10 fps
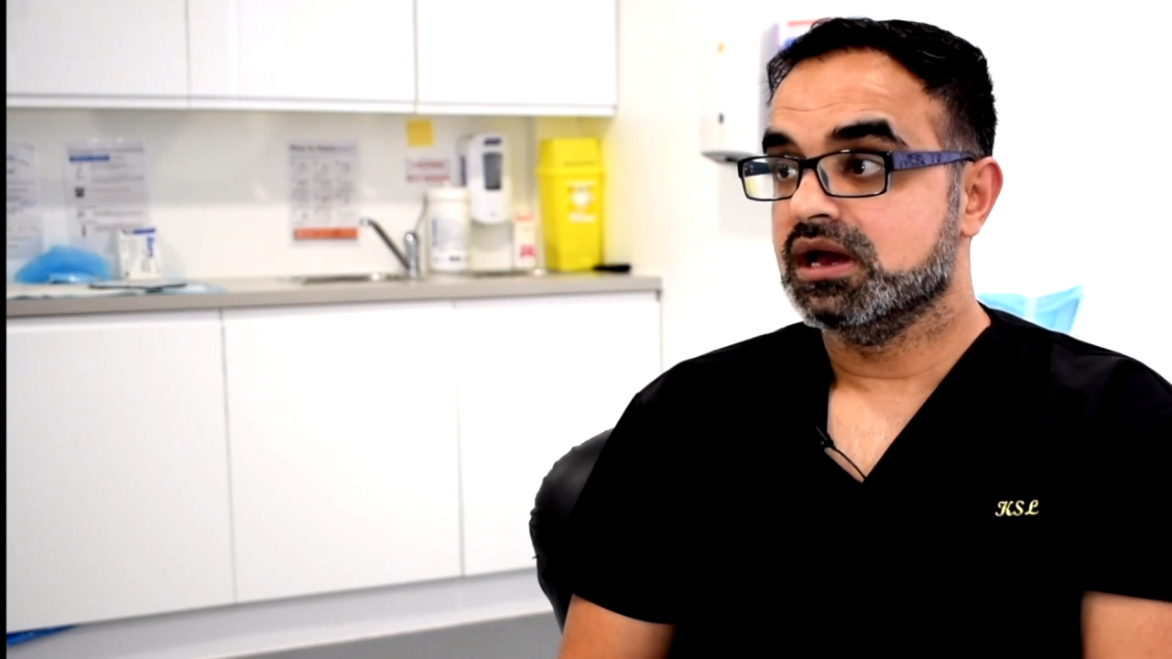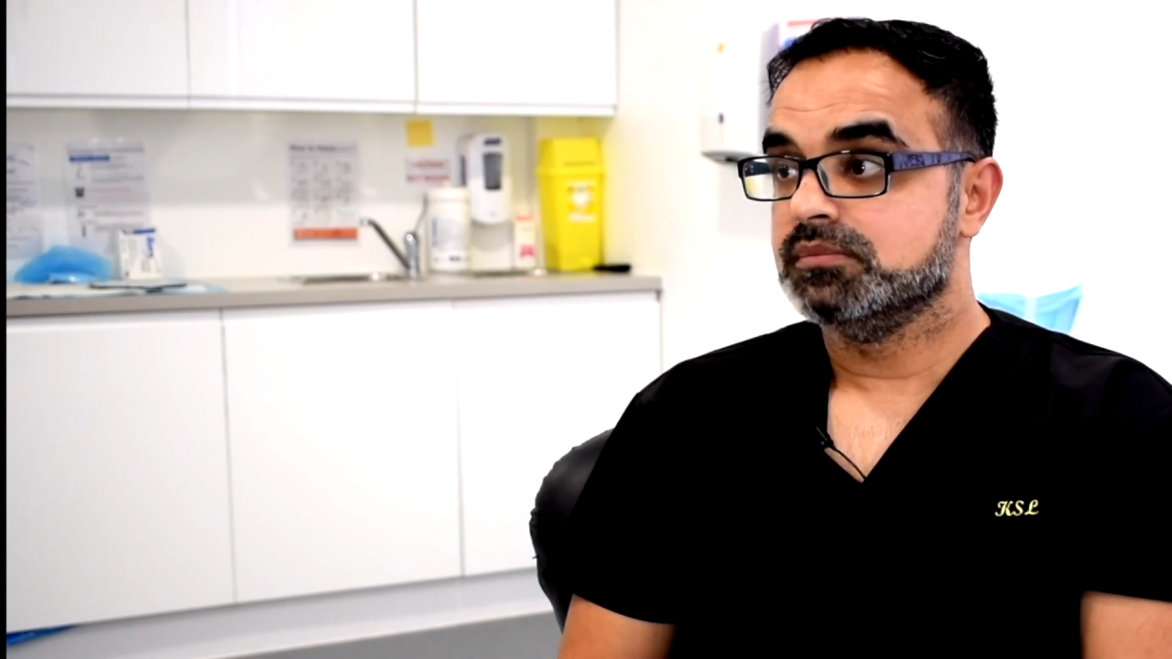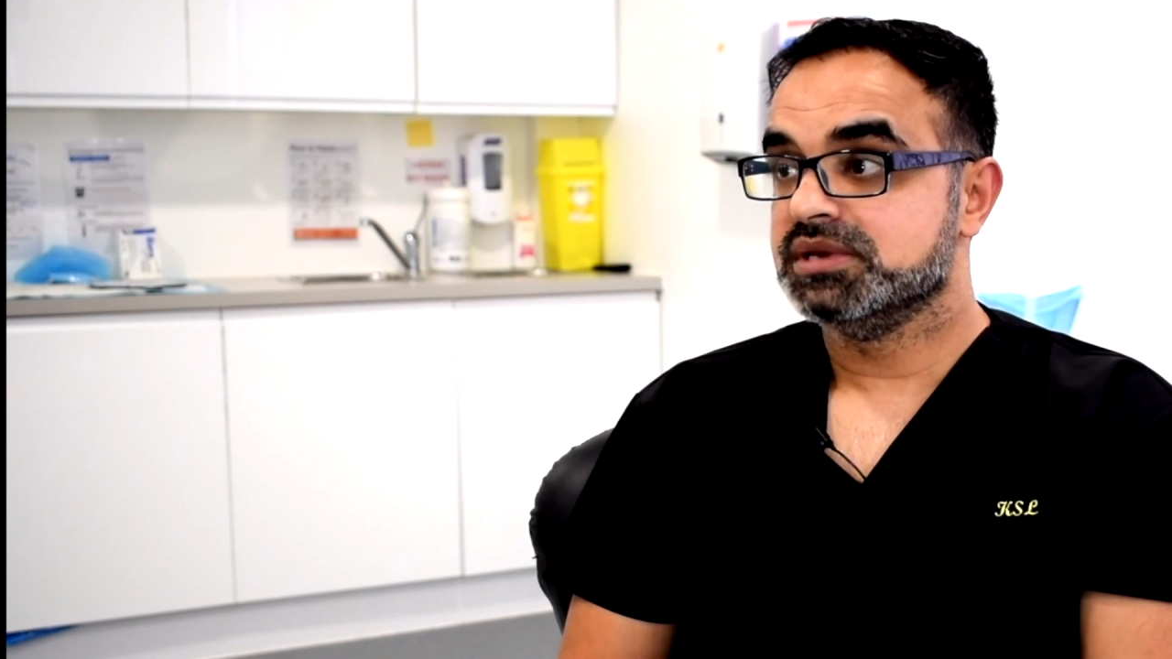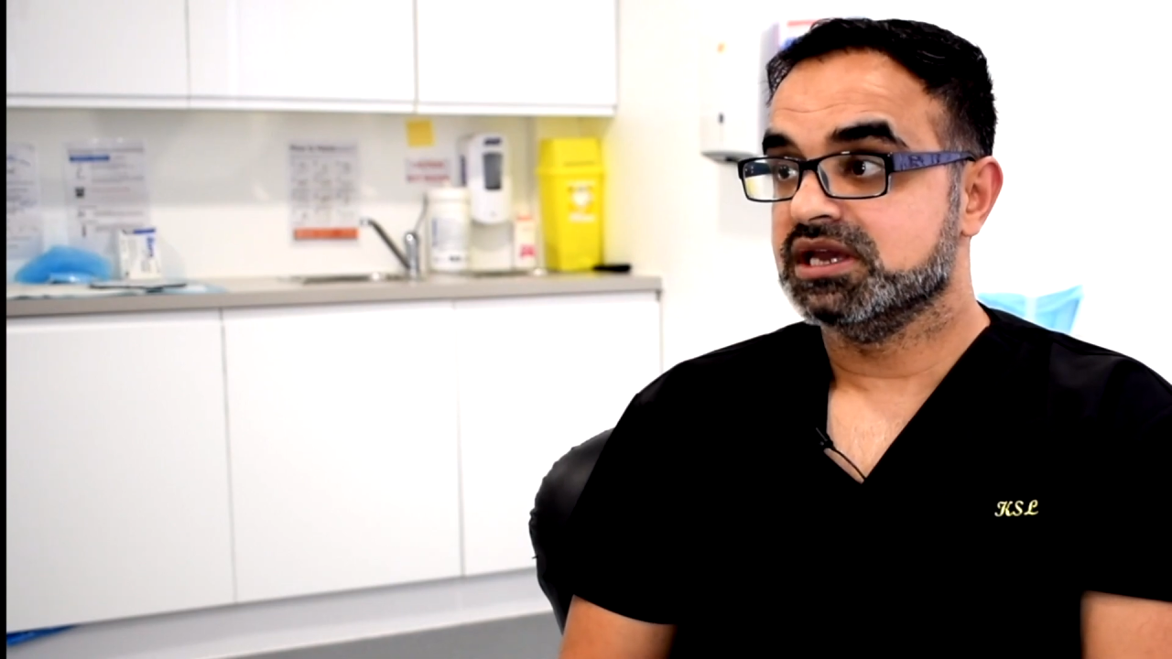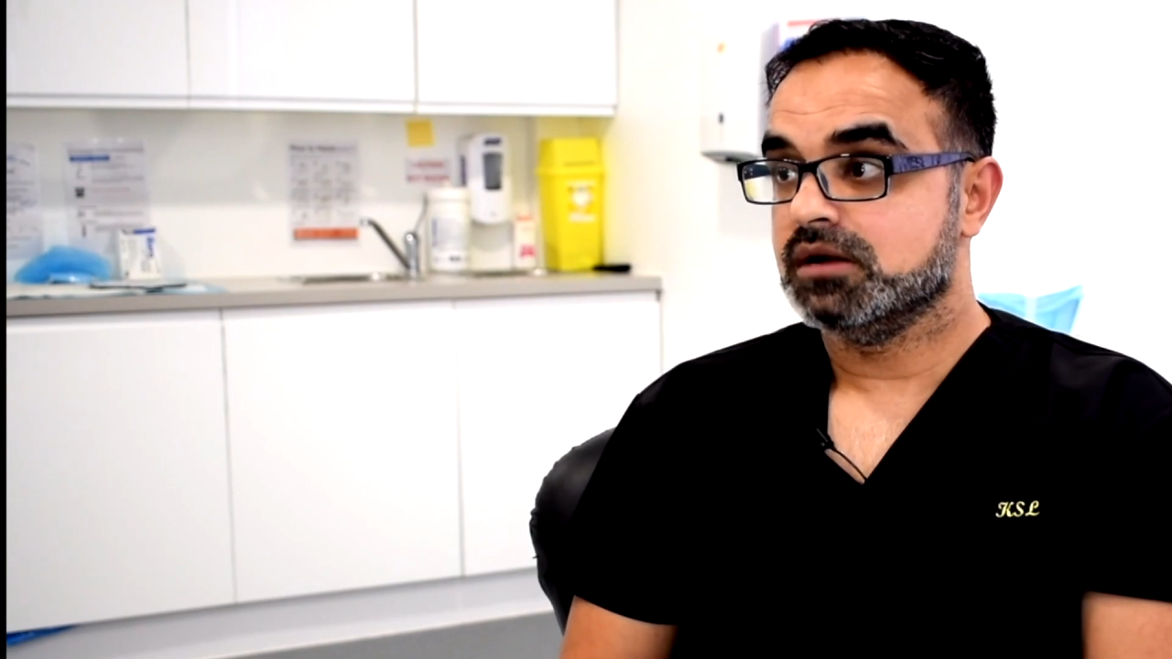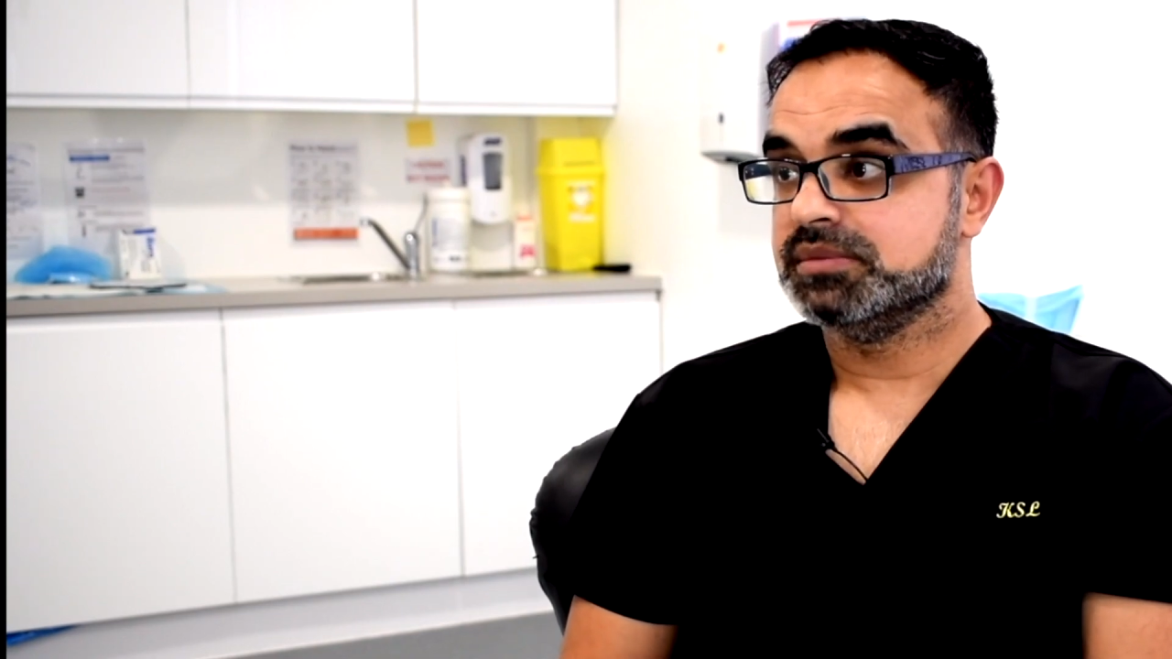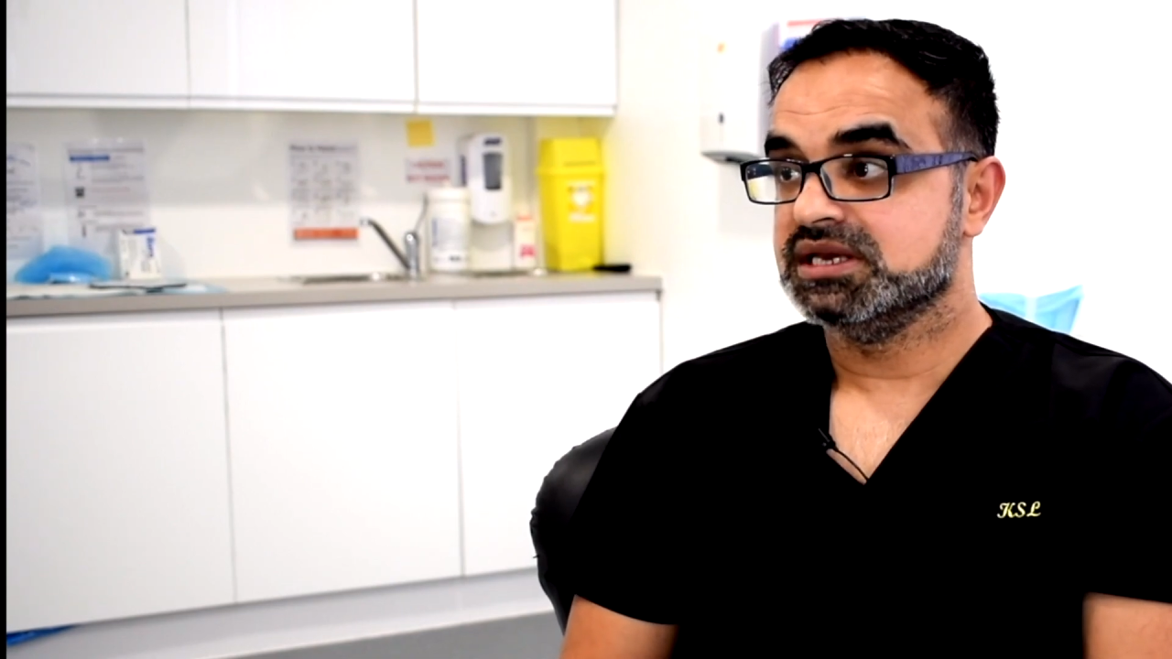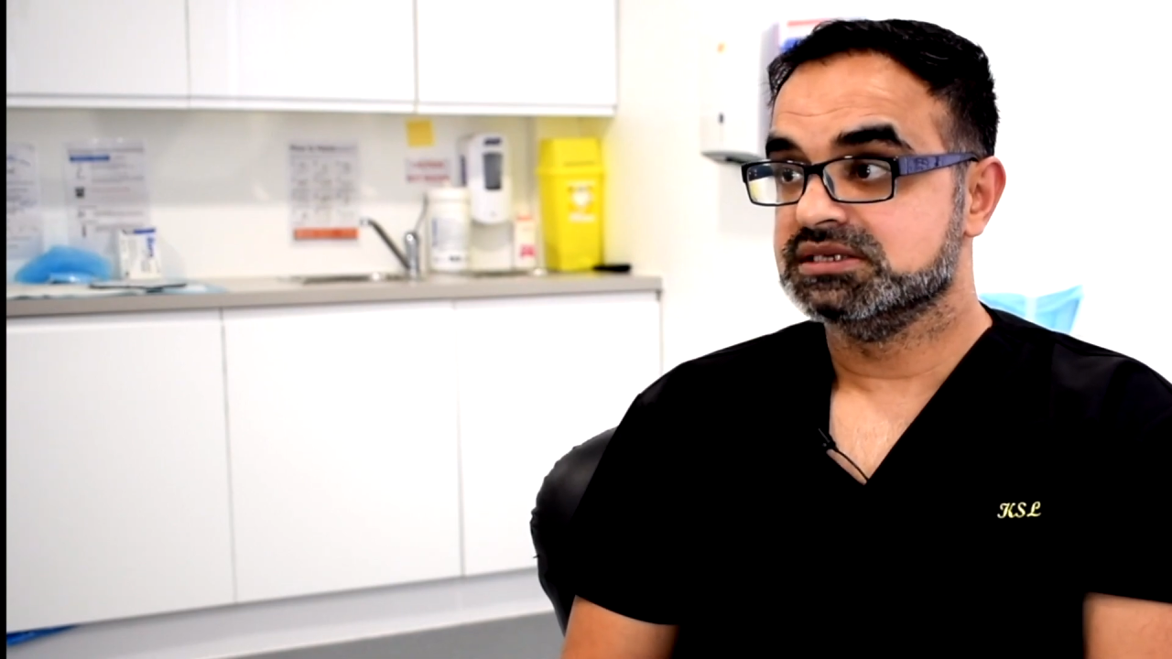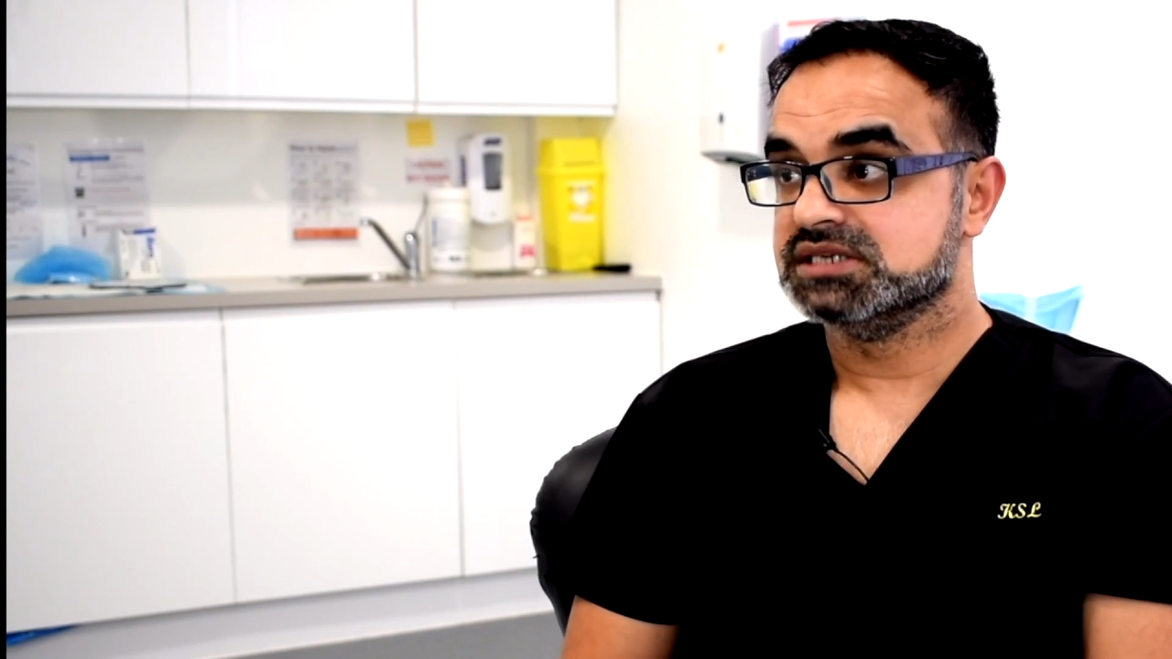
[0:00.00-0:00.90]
PRP